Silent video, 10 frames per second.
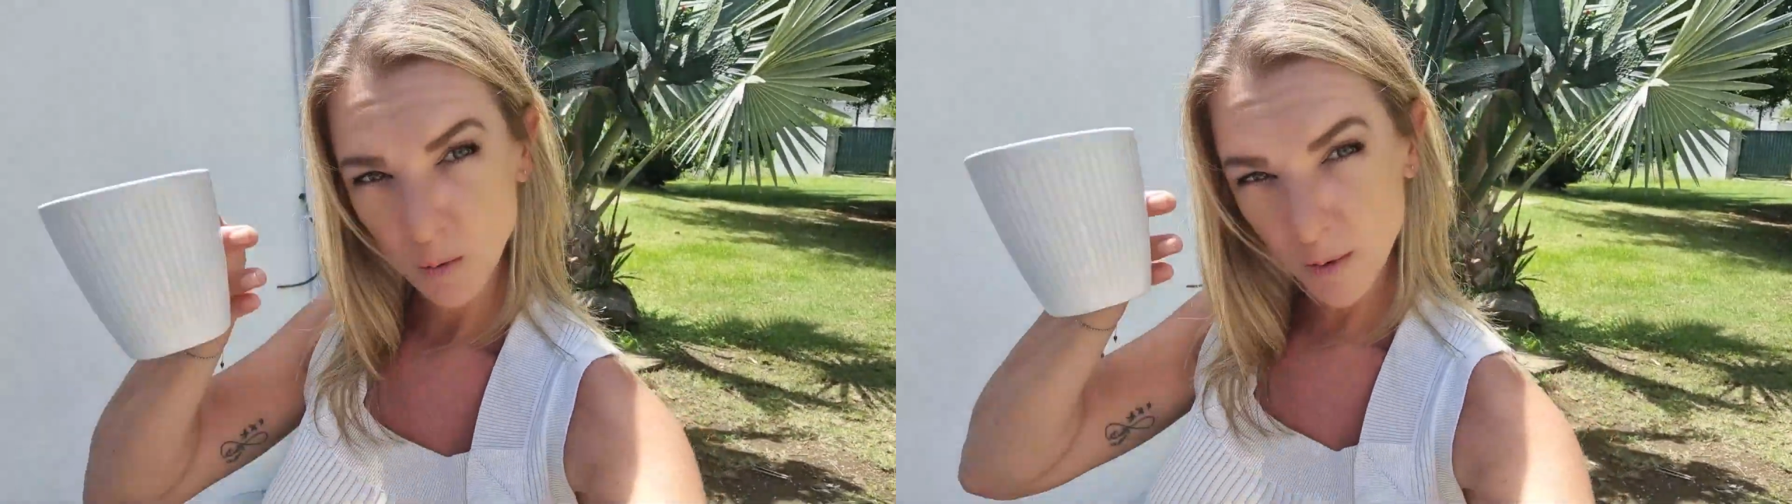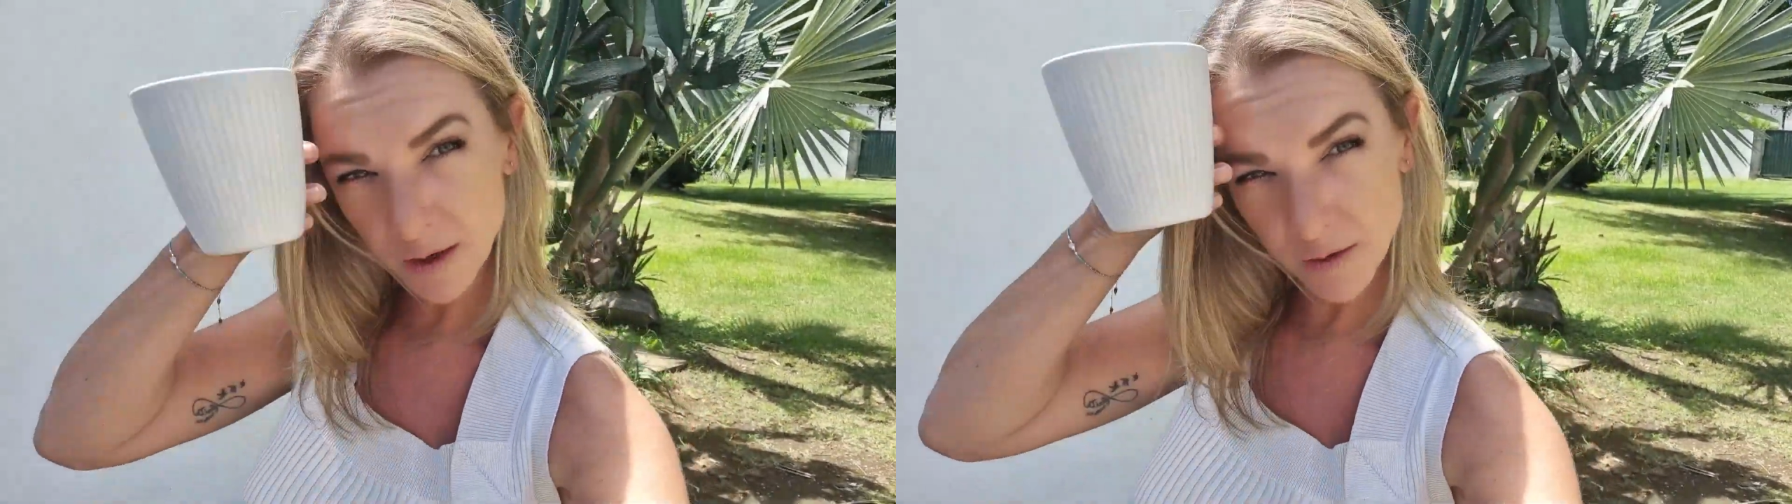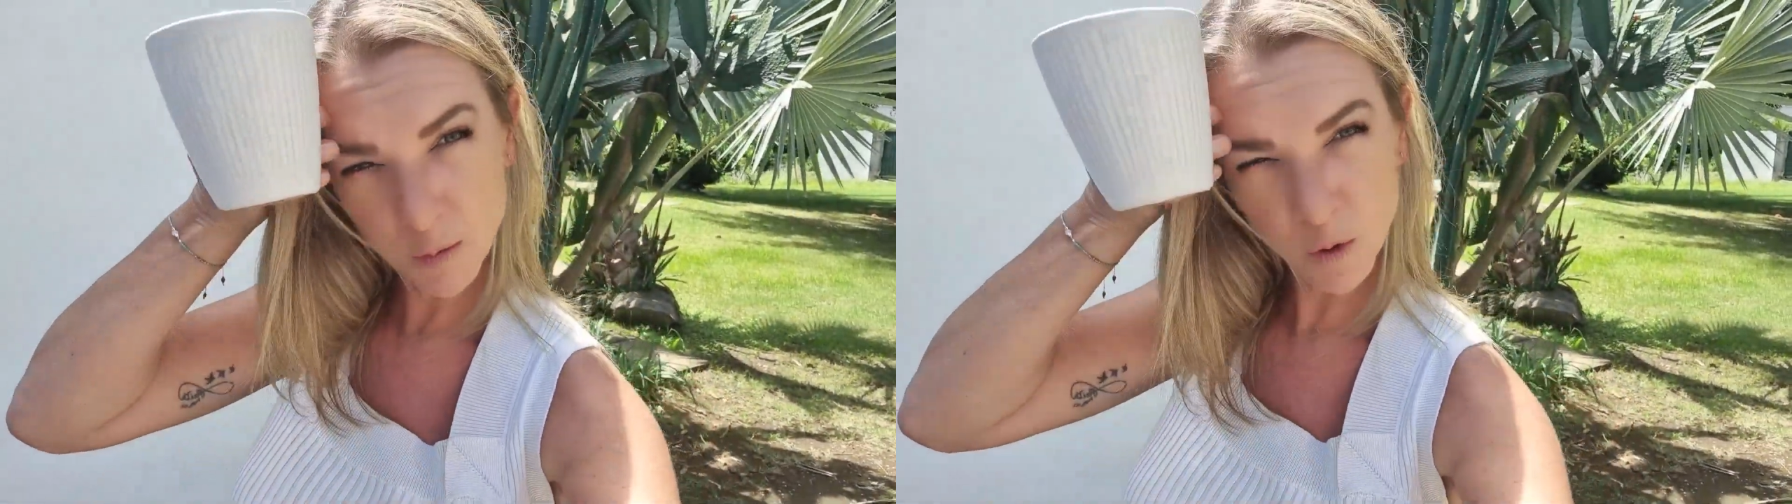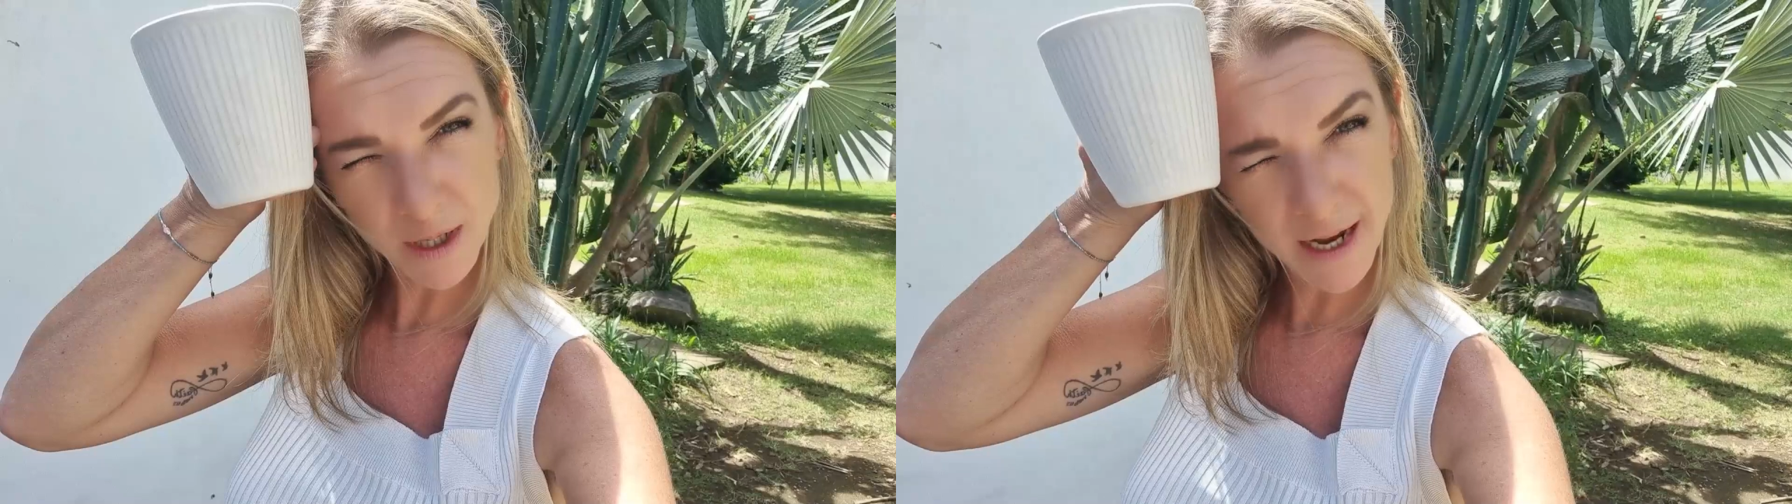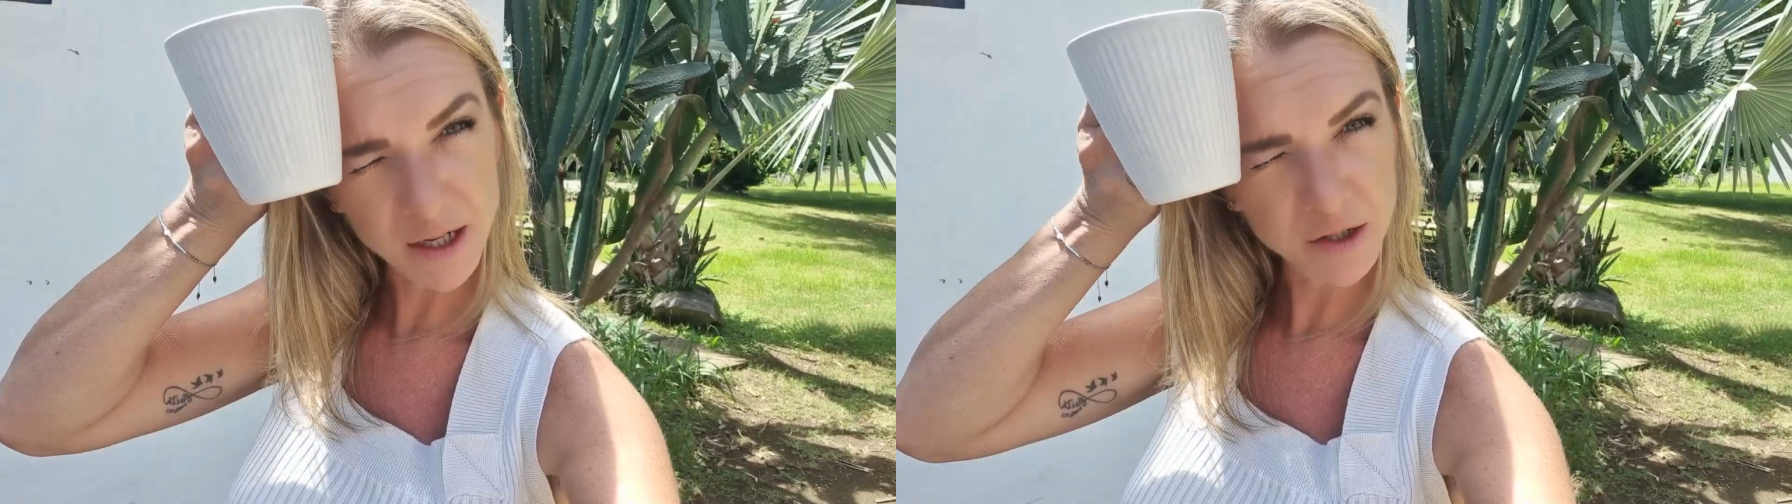one of the more
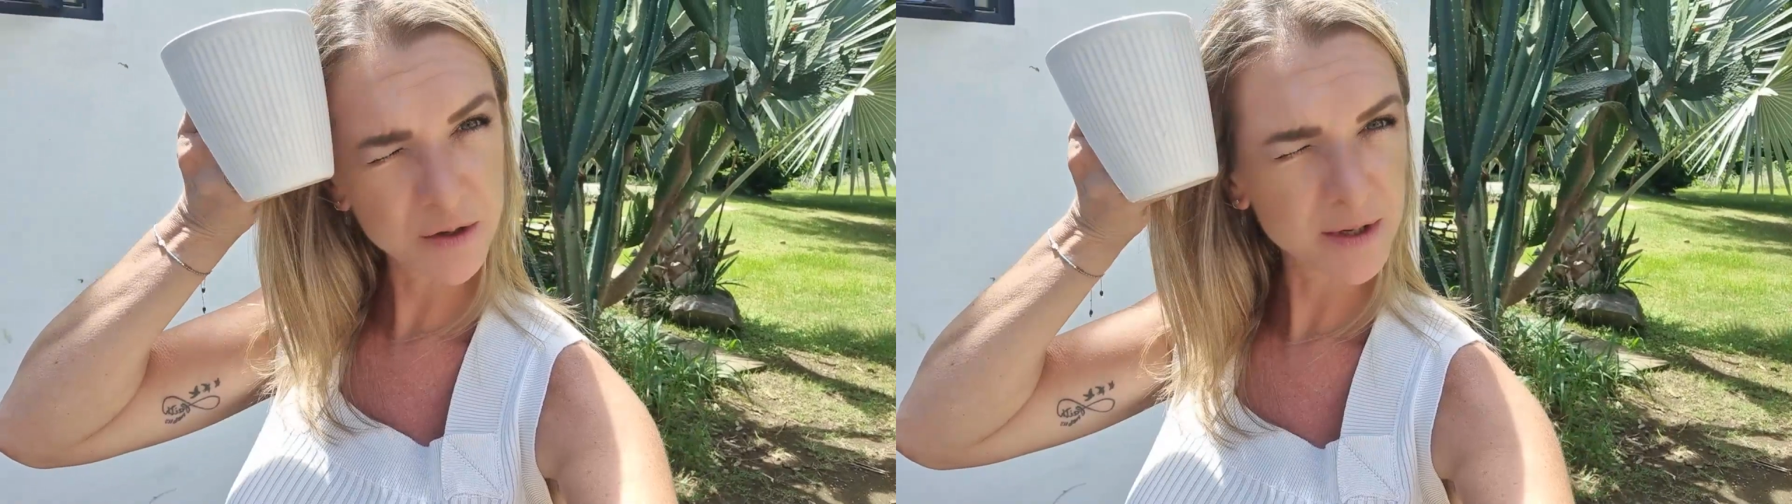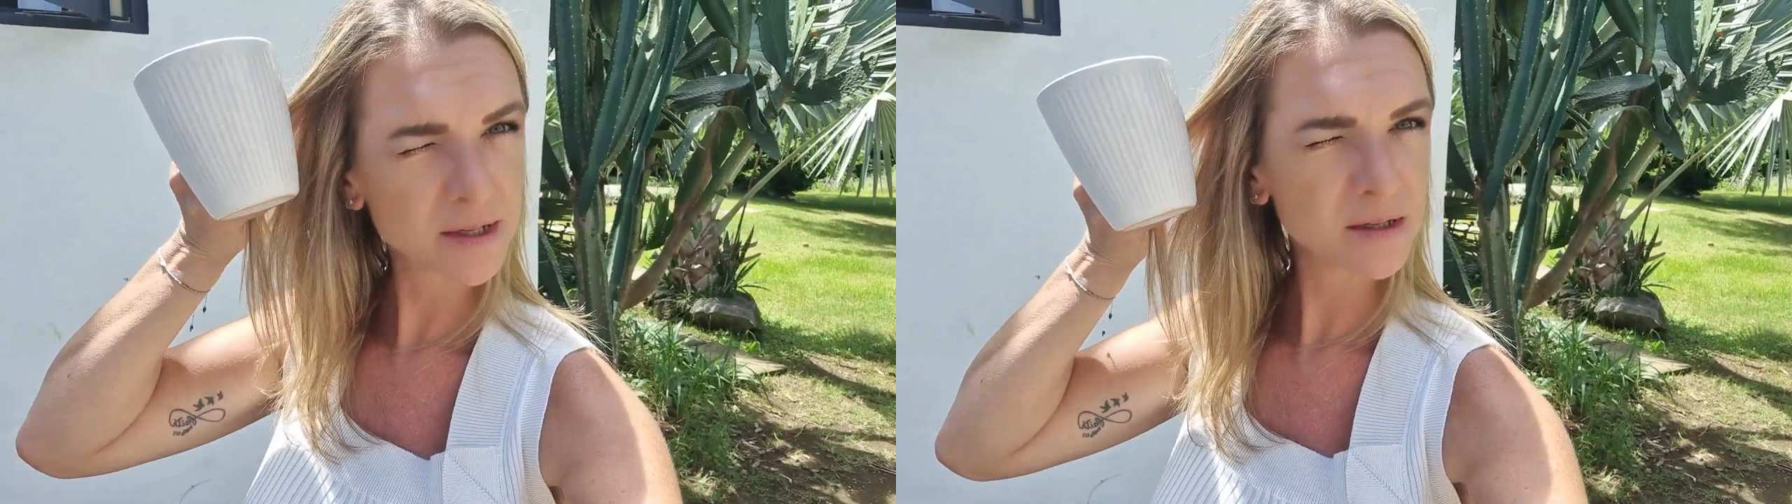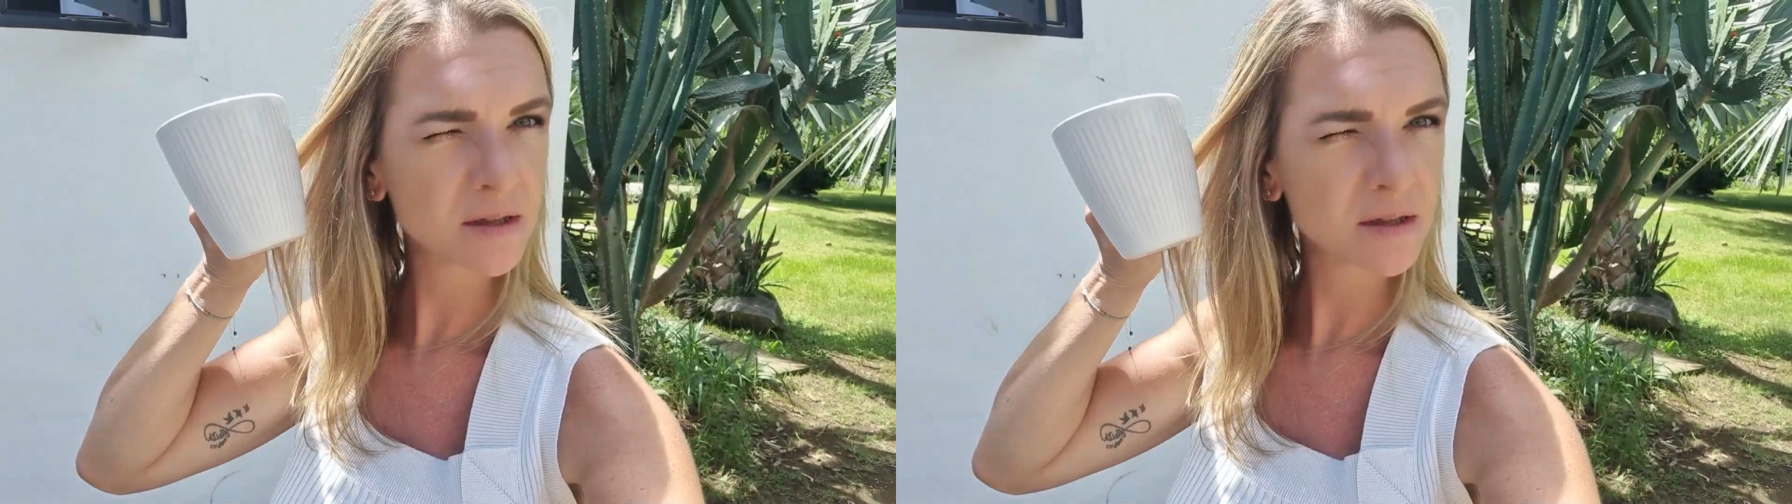dangerous